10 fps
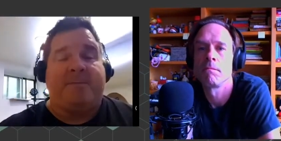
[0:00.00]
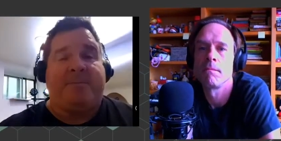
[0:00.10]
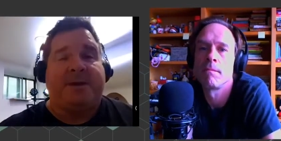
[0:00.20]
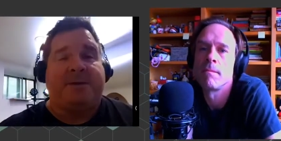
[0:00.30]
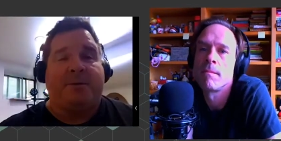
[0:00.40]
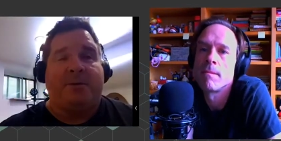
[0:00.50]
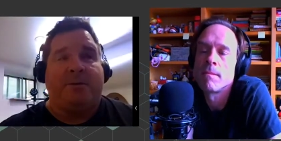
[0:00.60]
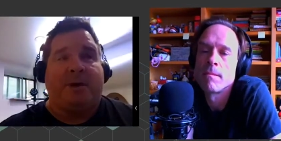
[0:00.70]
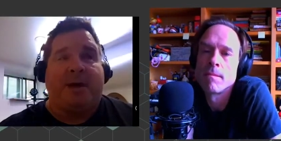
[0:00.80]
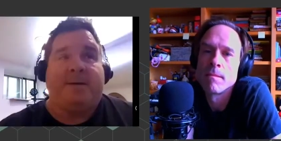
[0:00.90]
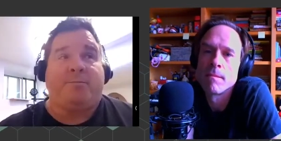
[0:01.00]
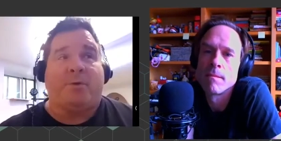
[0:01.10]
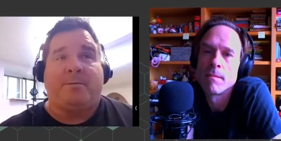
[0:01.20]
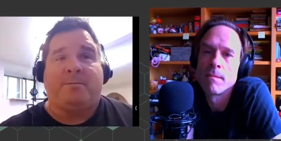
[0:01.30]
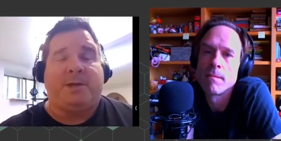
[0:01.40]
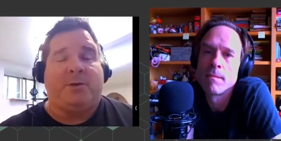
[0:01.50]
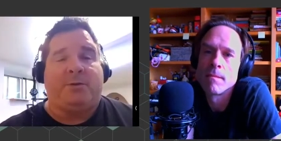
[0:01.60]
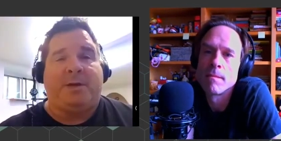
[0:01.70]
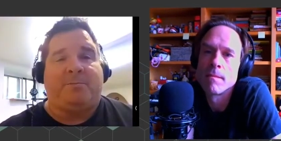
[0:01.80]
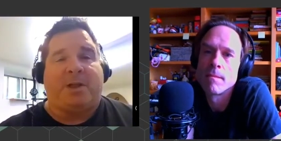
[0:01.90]
Speaker 1: pick through. I probably
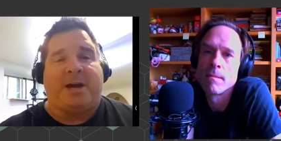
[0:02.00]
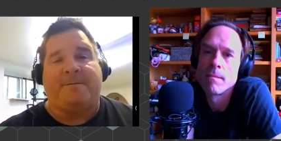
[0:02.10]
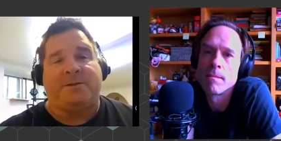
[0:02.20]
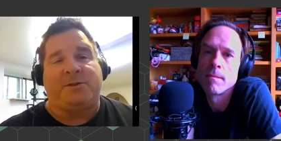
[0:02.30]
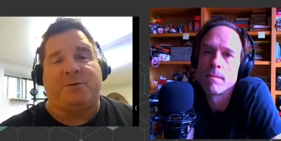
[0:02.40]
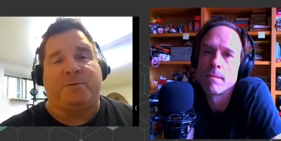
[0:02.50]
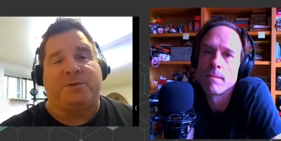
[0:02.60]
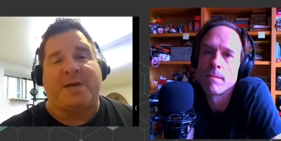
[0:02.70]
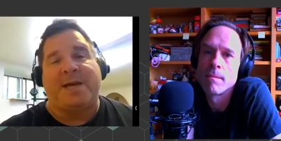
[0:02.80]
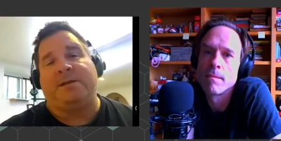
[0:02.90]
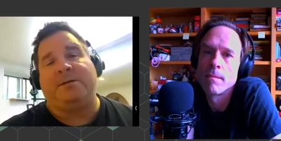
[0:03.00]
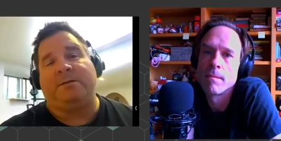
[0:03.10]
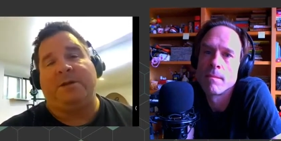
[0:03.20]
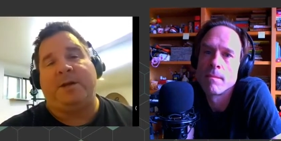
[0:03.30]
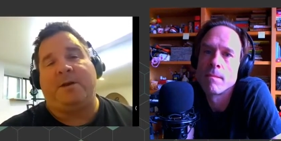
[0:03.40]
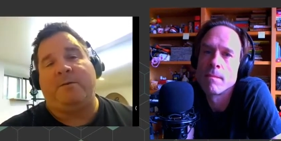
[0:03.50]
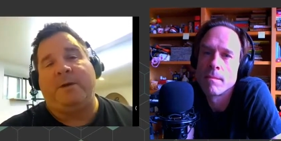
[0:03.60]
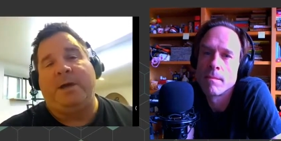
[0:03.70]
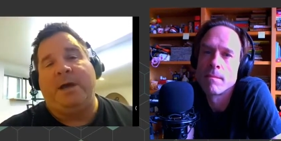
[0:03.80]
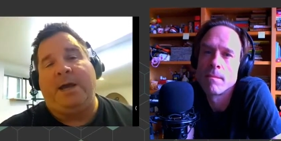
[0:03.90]
only apply for 2%, you know,
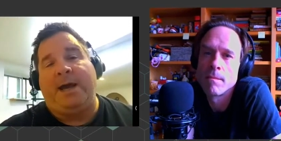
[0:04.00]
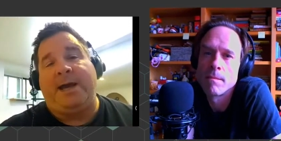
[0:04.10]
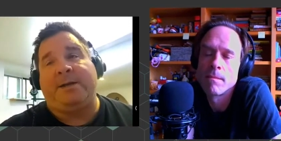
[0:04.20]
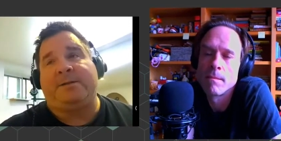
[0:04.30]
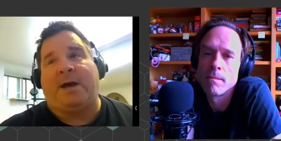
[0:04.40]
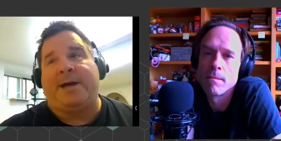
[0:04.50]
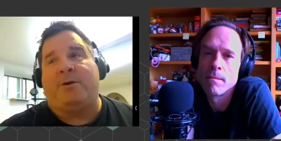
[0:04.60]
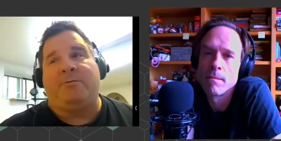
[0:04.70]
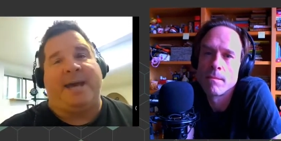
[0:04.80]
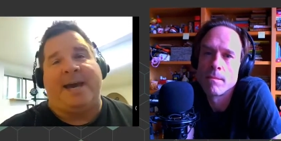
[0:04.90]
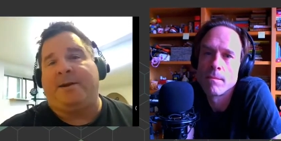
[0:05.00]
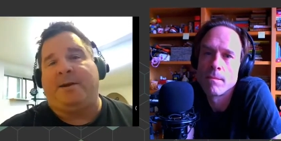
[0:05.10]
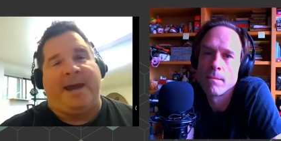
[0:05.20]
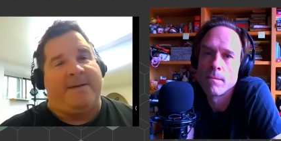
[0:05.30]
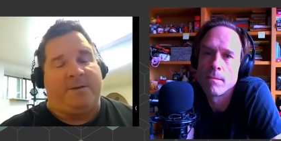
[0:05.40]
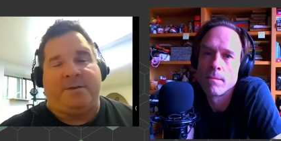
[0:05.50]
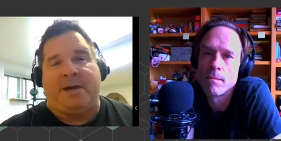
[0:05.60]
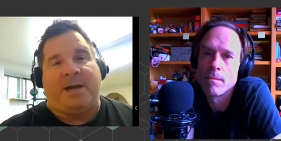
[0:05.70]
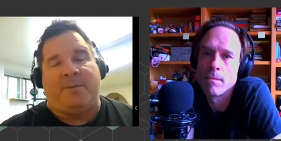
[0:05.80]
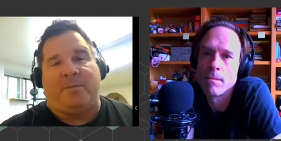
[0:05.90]
and I don't get
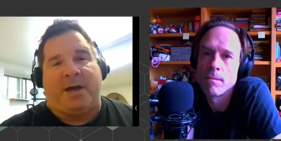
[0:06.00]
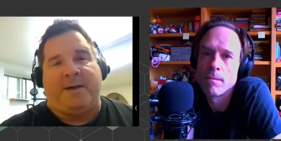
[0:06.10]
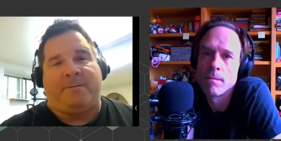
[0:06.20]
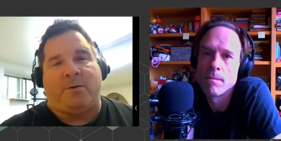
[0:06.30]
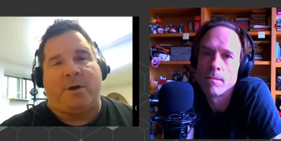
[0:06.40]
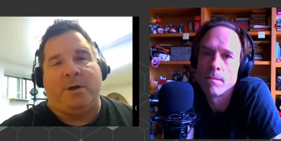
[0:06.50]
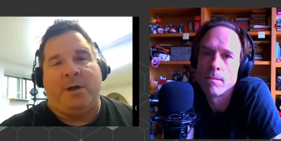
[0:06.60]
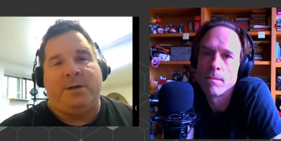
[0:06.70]
everything I apply for.